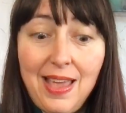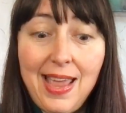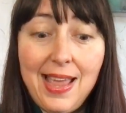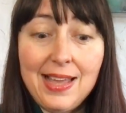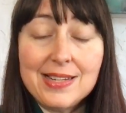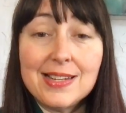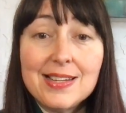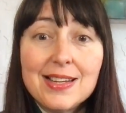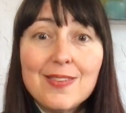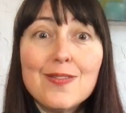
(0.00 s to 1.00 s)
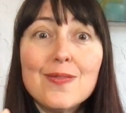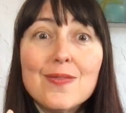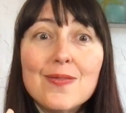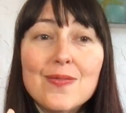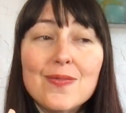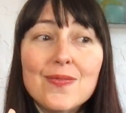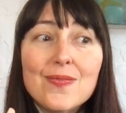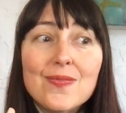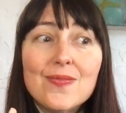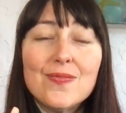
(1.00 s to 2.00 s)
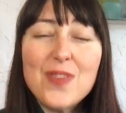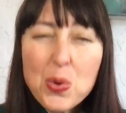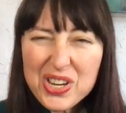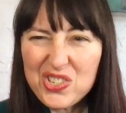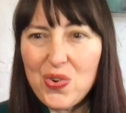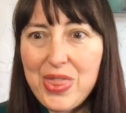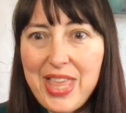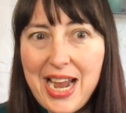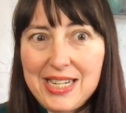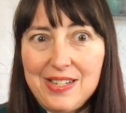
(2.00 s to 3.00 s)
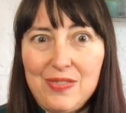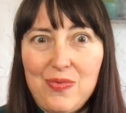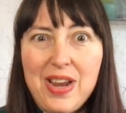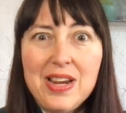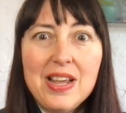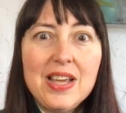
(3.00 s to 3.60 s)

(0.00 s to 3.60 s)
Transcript: and focus on that, right?